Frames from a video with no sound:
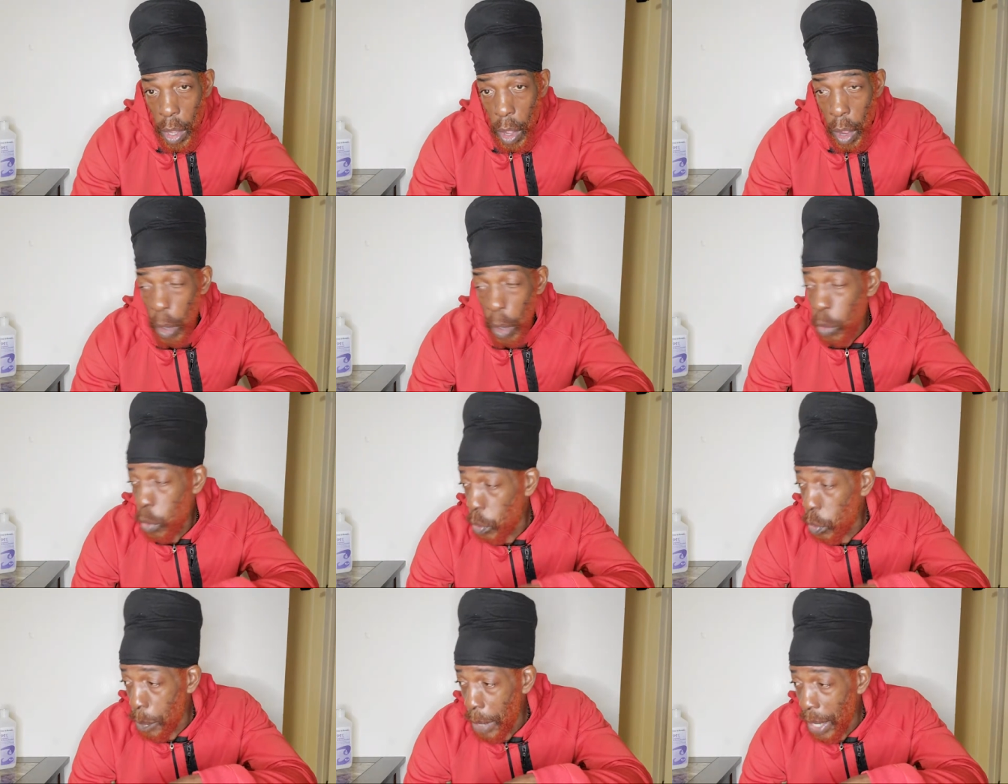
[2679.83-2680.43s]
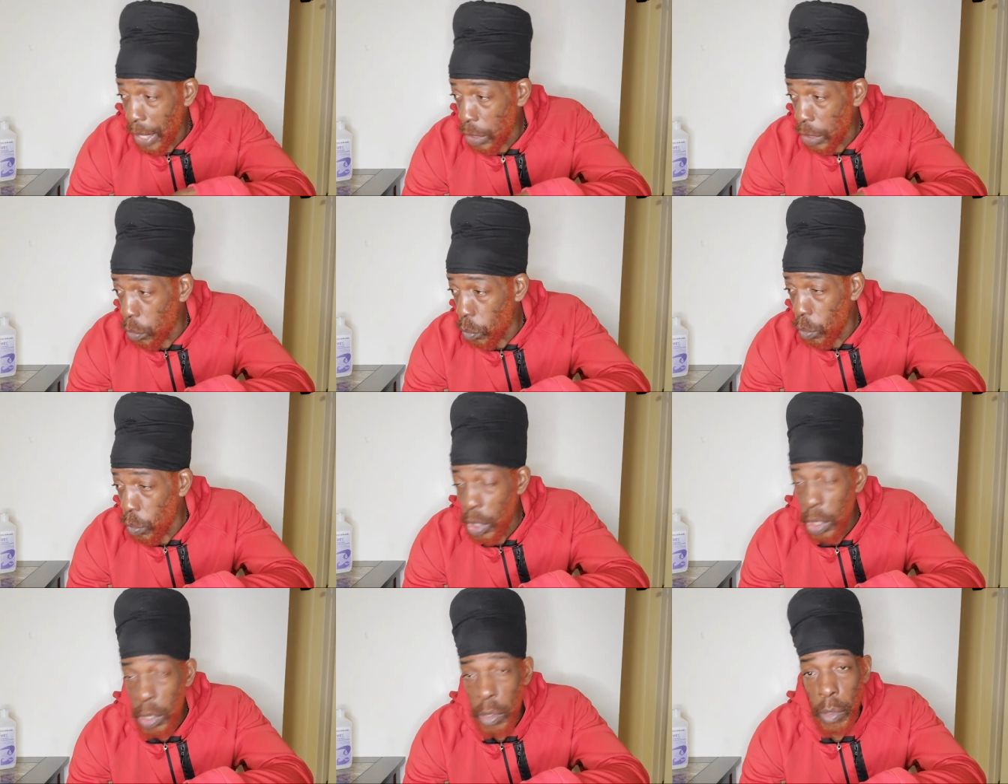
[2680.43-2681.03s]
Oh, somebody do
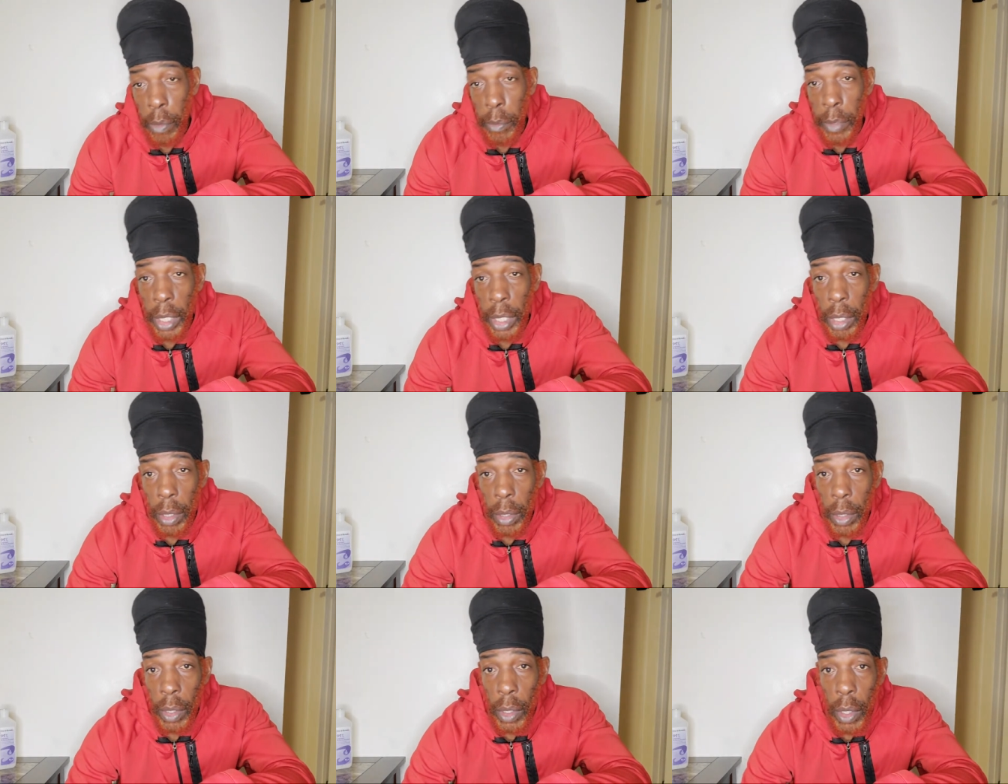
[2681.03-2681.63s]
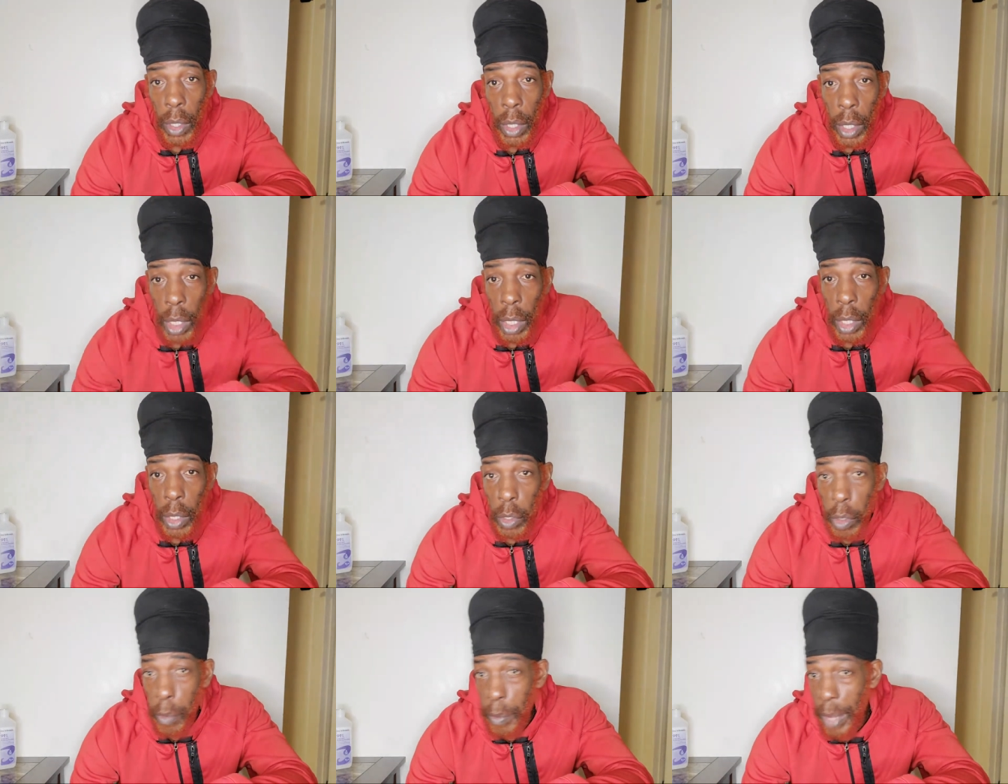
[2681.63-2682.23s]
this to me.
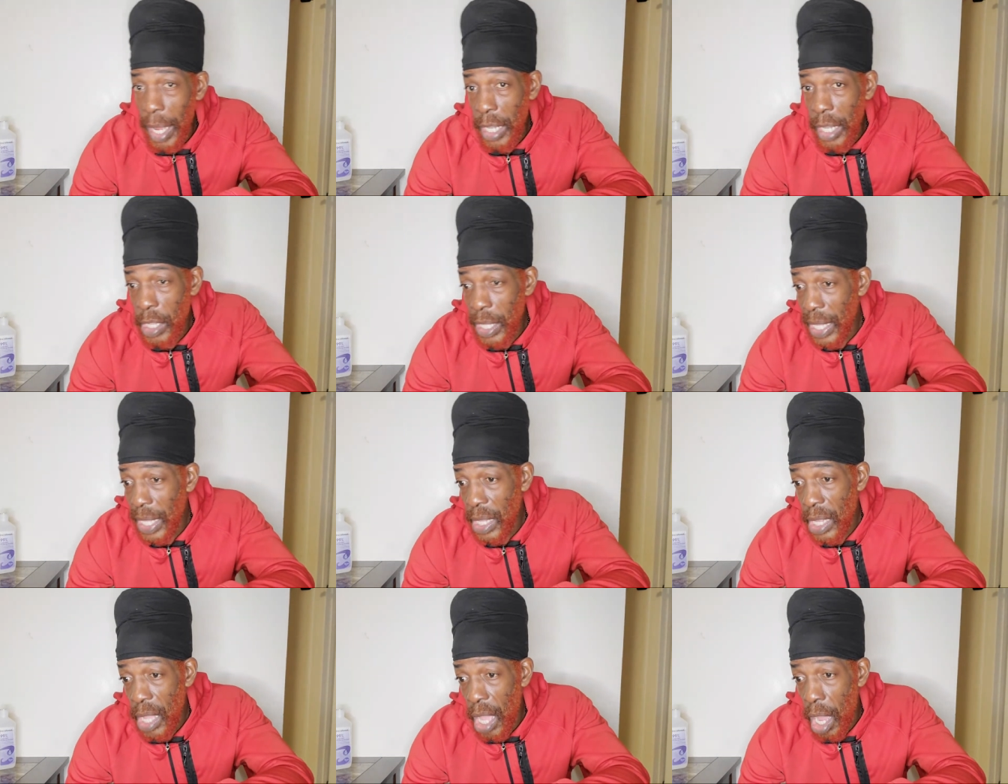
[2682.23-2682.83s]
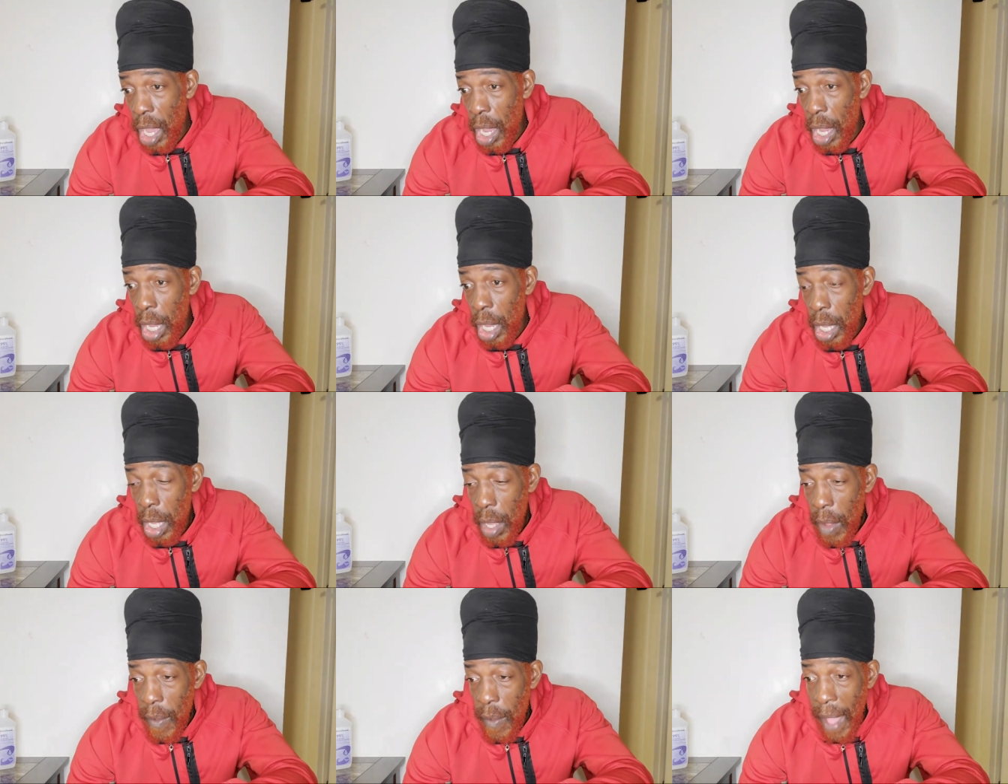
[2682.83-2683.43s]
Somebody did, I
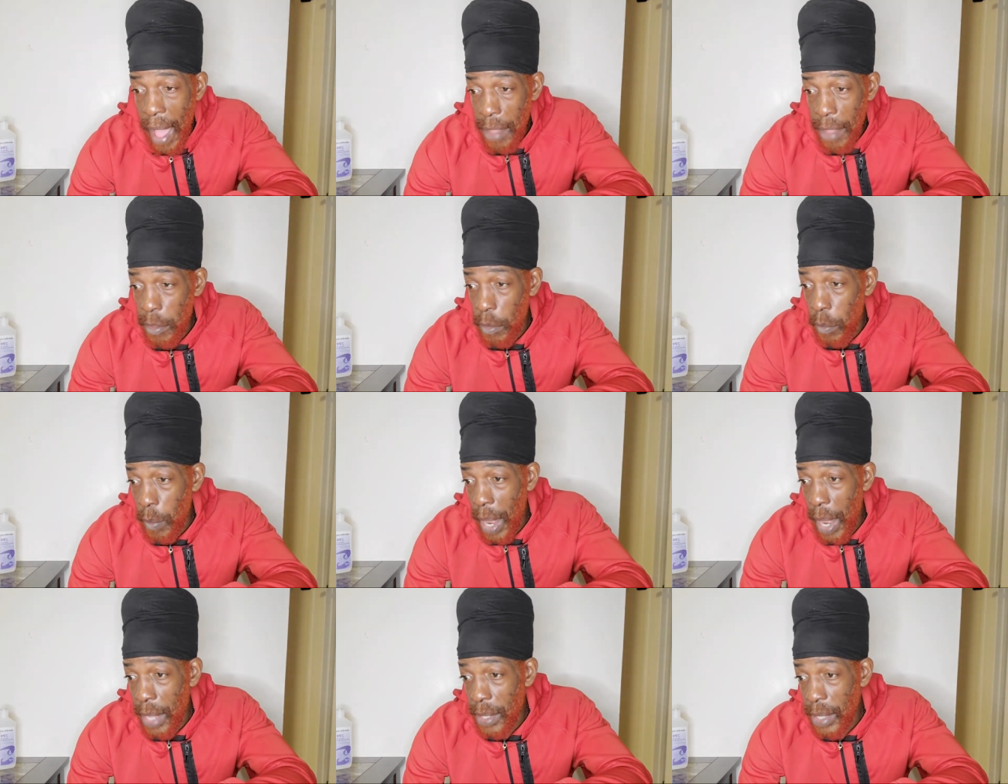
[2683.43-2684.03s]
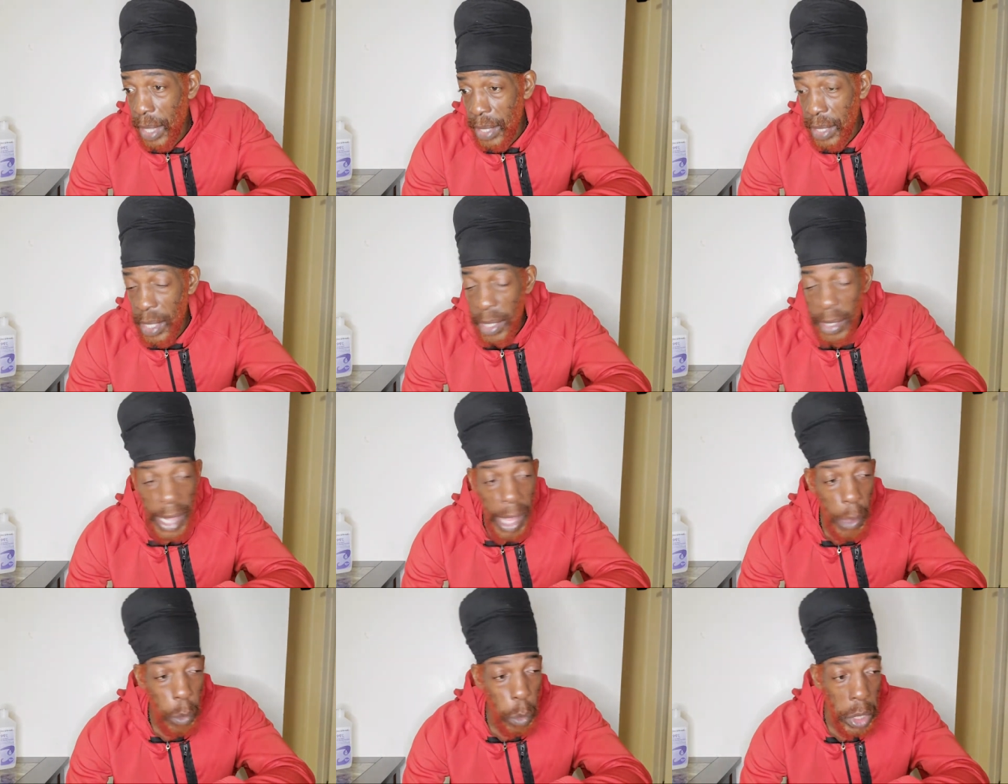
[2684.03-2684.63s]
know why this
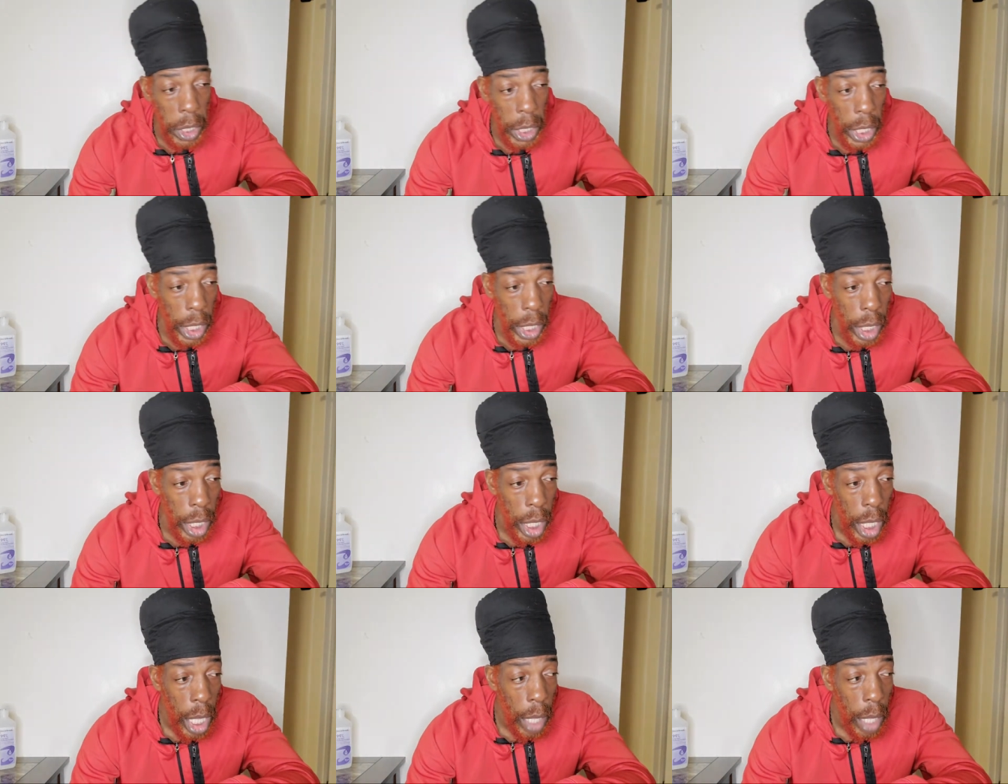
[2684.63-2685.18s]
not working,